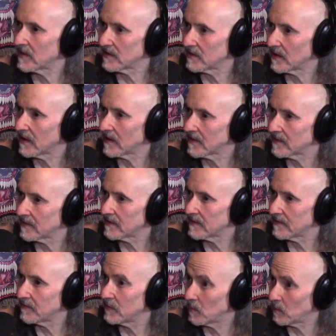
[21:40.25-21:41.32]
dollar
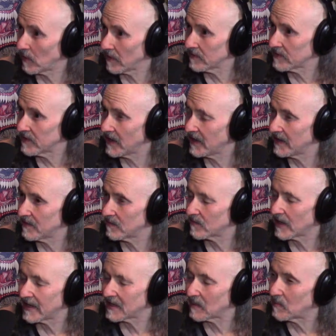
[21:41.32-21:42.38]
football stadium
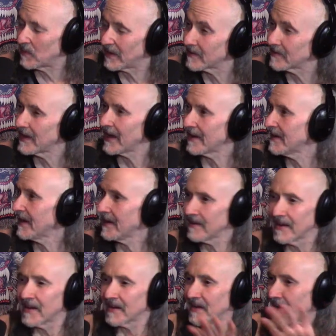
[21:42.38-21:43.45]
right in the middle? Not
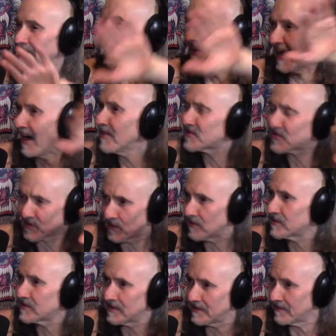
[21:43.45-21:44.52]
not not on the
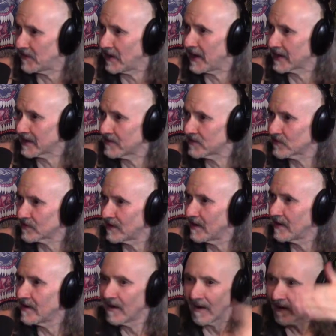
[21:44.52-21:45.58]
outskirts of Vegas.
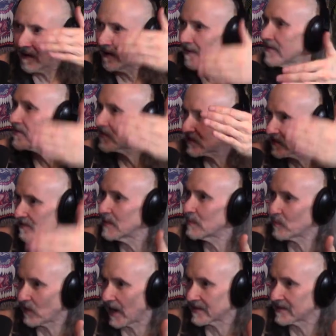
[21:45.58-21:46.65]
Yeah. On the
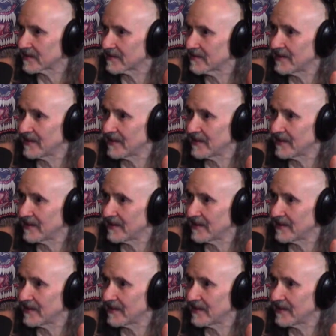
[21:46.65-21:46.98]
strip practically.